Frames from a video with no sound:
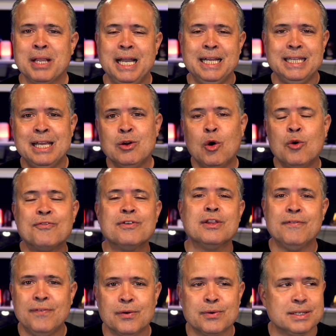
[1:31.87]
And then over the
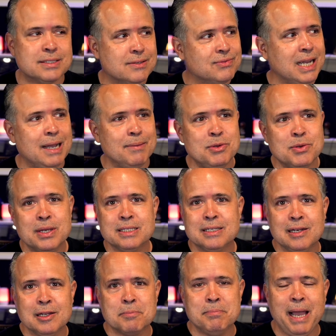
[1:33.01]
fullness of time, you get to
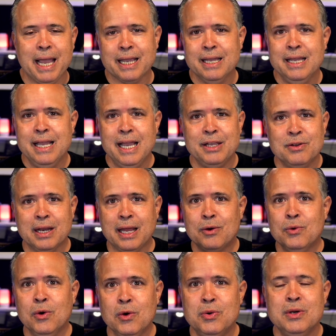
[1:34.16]
look back and you're like,
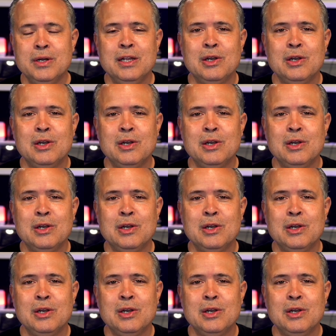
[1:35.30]
woo,